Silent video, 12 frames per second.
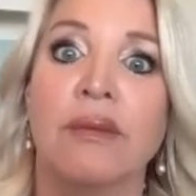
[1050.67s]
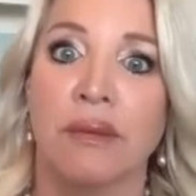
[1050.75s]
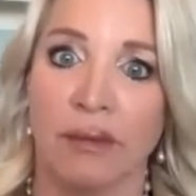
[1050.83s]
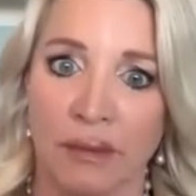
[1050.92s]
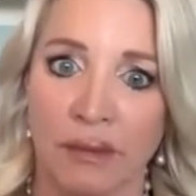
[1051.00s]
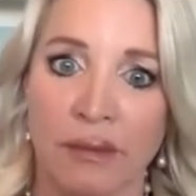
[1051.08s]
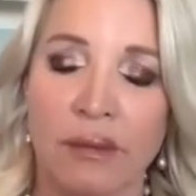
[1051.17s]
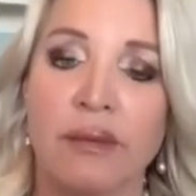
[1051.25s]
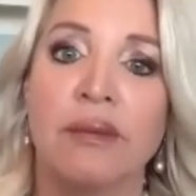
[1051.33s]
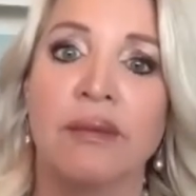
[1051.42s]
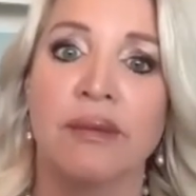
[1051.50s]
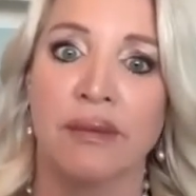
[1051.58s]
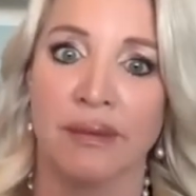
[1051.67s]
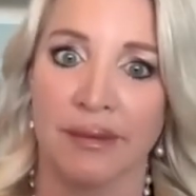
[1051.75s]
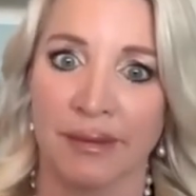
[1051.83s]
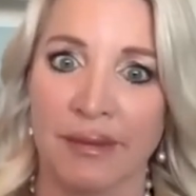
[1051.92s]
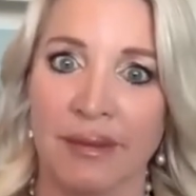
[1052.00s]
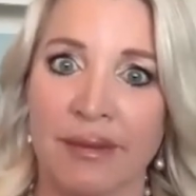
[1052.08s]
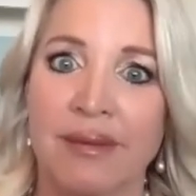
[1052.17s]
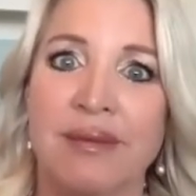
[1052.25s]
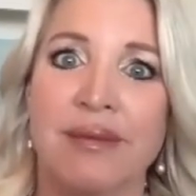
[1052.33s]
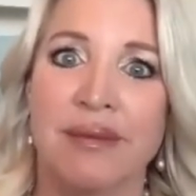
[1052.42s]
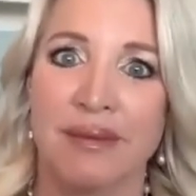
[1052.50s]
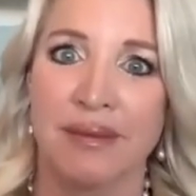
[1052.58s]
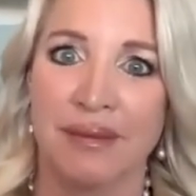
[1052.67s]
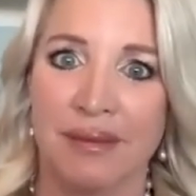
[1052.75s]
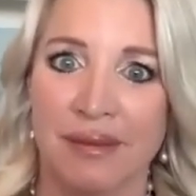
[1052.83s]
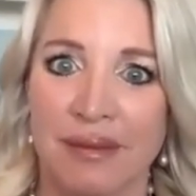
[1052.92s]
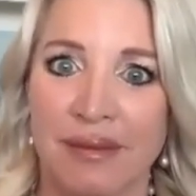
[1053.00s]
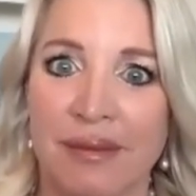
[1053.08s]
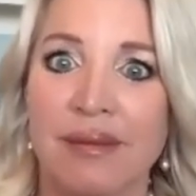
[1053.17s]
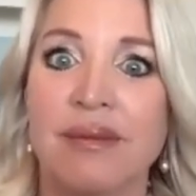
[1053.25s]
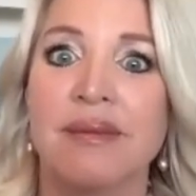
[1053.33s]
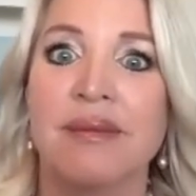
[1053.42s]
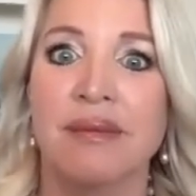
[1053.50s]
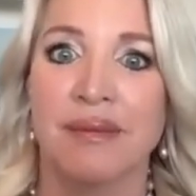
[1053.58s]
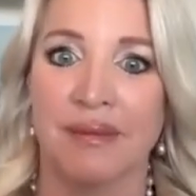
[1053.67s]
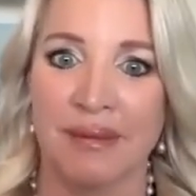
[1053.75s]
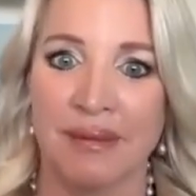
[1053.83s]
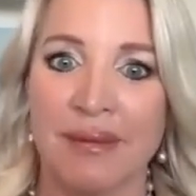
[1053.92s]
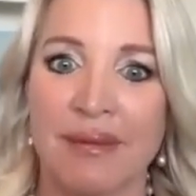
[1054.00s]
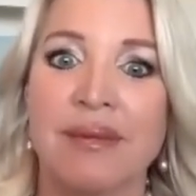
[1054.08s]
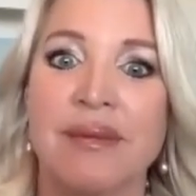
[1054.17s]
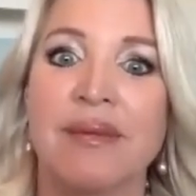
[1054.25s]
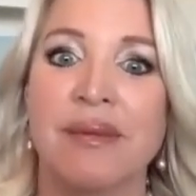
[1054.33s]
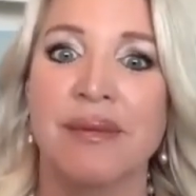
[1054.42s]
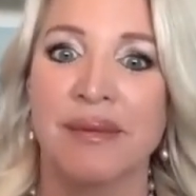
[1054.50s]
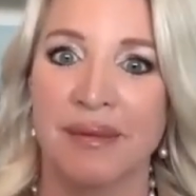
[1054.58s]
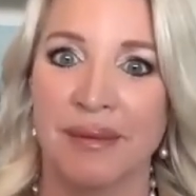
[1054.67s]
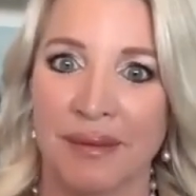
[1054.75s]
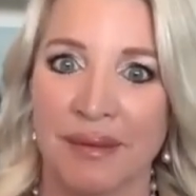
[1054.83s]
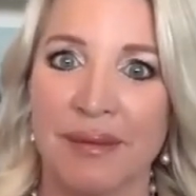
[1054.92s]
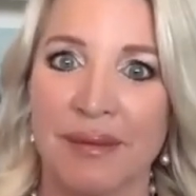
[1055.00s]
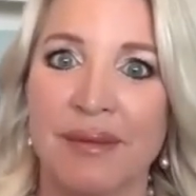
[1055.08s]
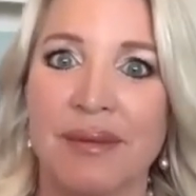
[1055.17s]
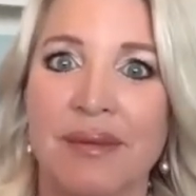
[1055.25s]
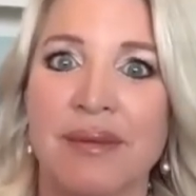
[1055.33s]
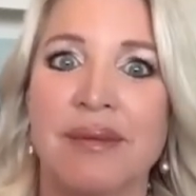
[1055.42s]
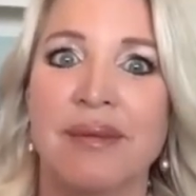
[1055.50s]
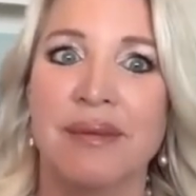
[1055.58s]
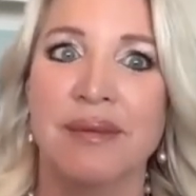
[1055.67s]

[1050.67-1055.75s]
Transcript: [no speech]